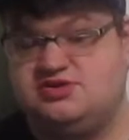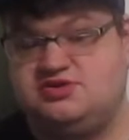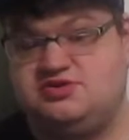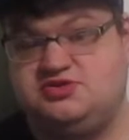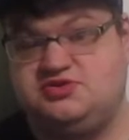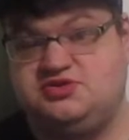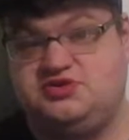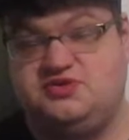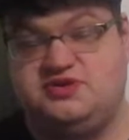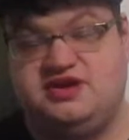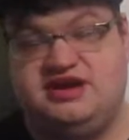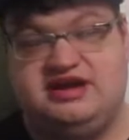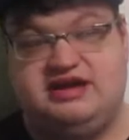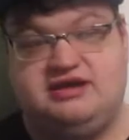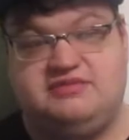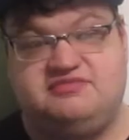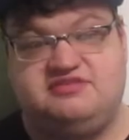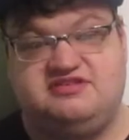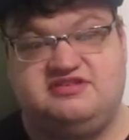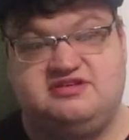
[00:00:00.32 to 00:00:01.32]
Who knew
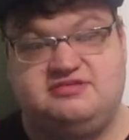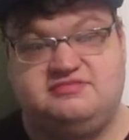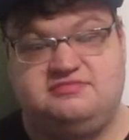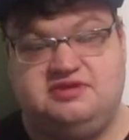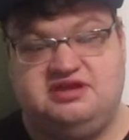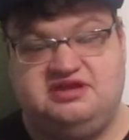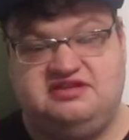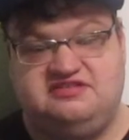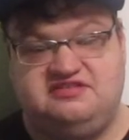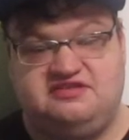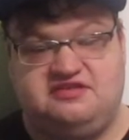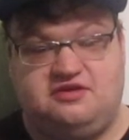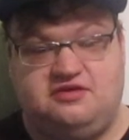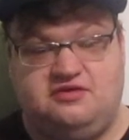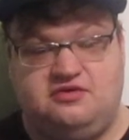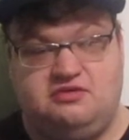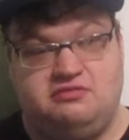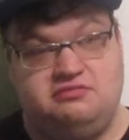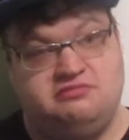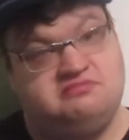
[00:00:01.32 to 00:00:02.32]
apps could be
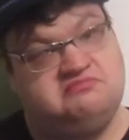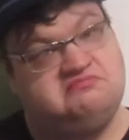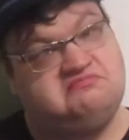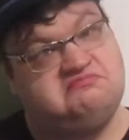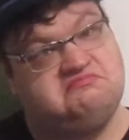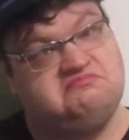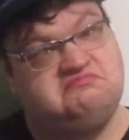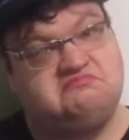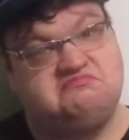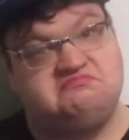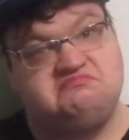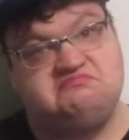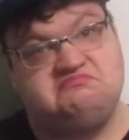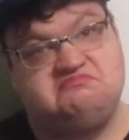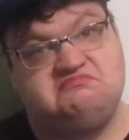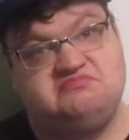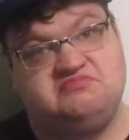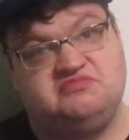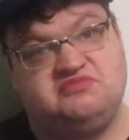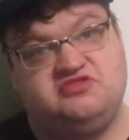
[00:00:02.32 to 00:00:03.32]
so
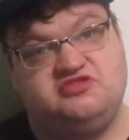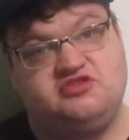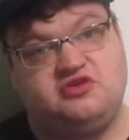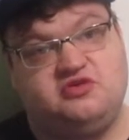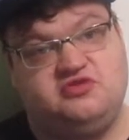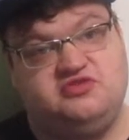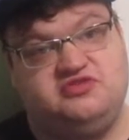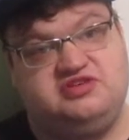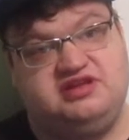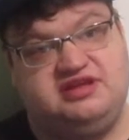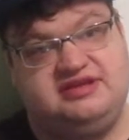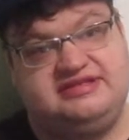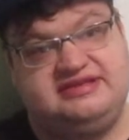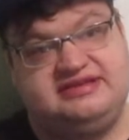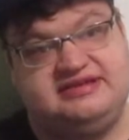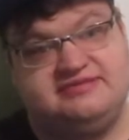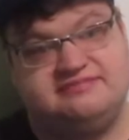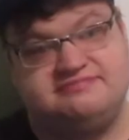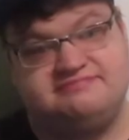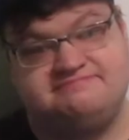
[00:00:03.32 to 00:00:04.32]

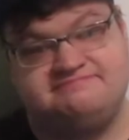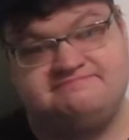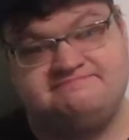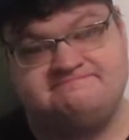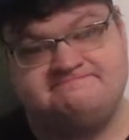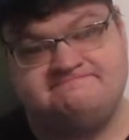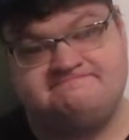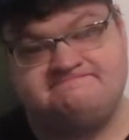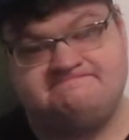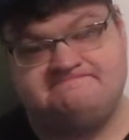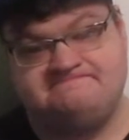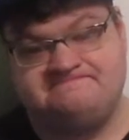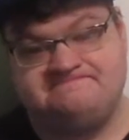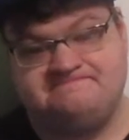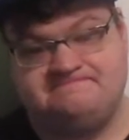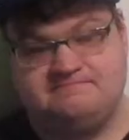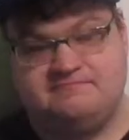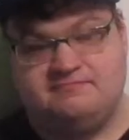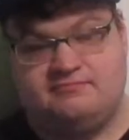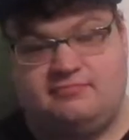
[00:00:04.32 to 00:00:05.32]
soul-stealing?
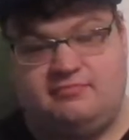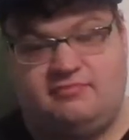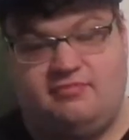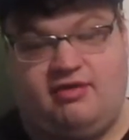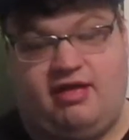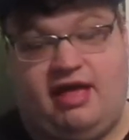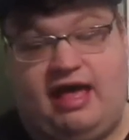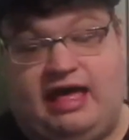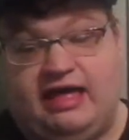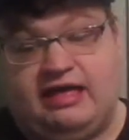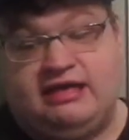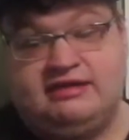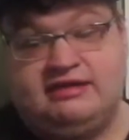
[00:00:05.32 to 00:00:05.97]
What?